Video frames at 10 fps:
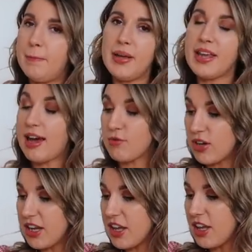But yeah,
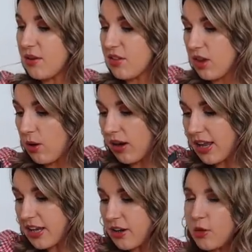really cute. So I'll
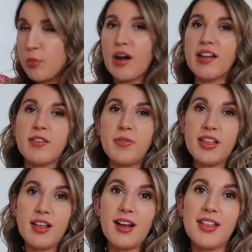let you know the price of
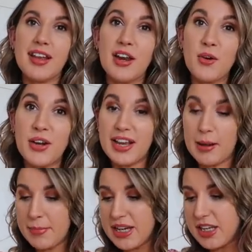this. Like I said, I got it in
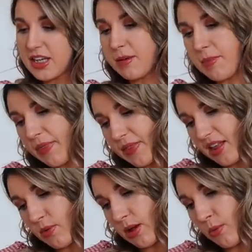a medium and
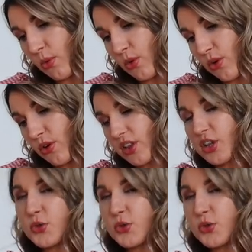this one was